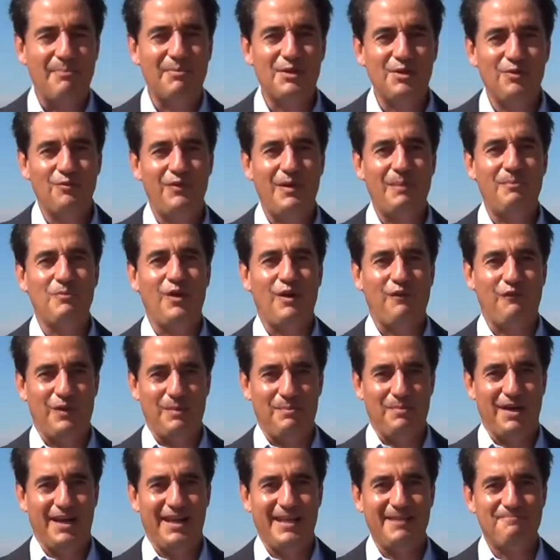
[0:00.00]
Happy November,
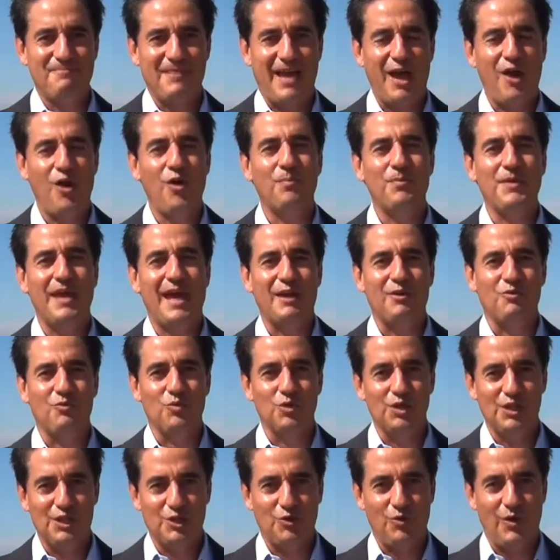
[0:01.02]
everybody. I hope you had a
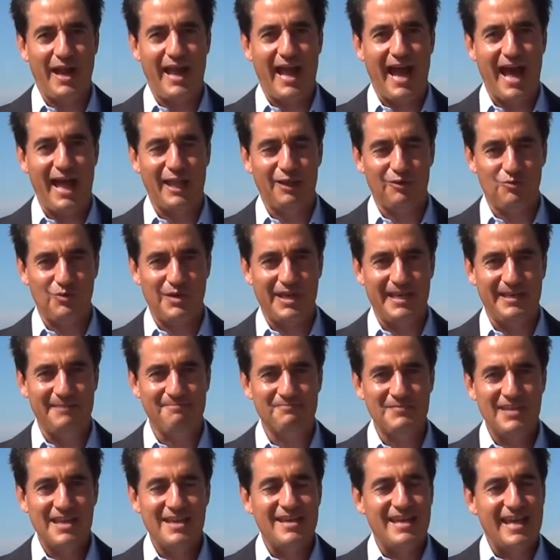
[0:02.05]
really great
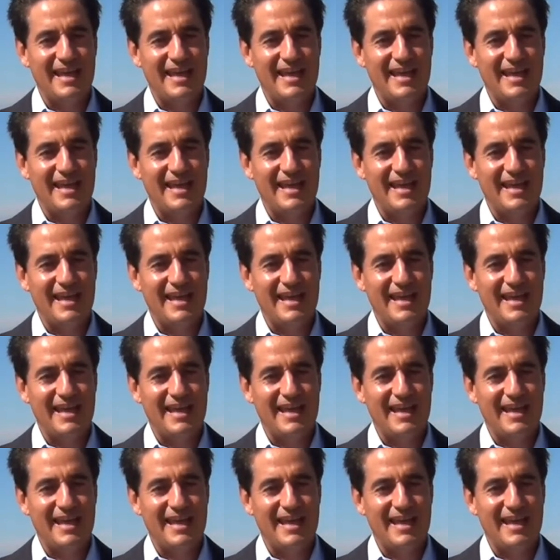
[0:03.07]
Halloween.